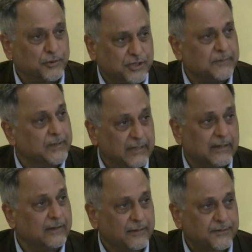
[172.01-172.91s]
Ho Chi
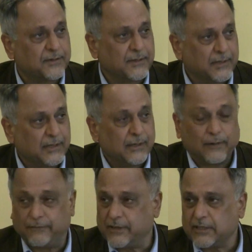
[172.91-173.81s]
Minh's
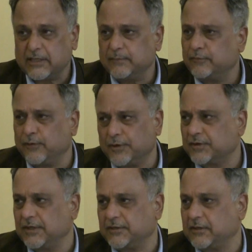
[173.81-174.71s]
Vietnamese
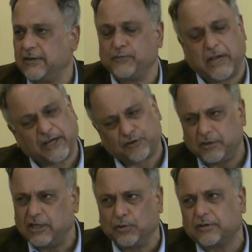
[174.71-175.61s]
forces, if you
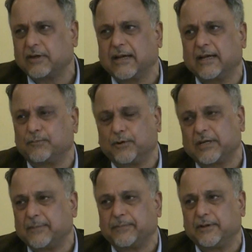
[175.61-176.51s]
actually look at
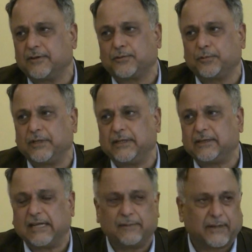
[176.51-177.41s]
what happened to the
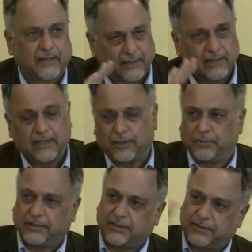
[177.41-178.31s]
tailback,
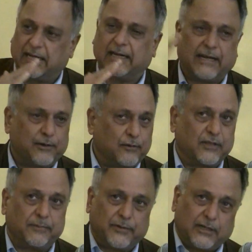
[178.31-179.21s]
the tail end of
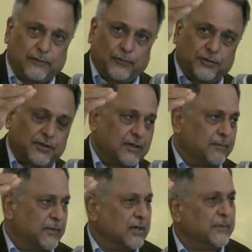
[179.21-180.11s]
the imperial forces
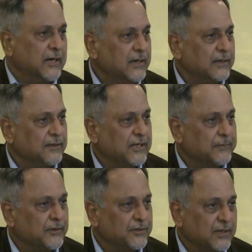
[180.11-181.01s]
in Burma, the
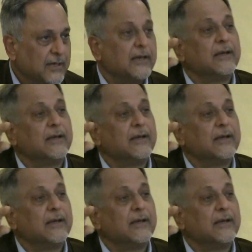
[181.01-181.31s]
Japanese,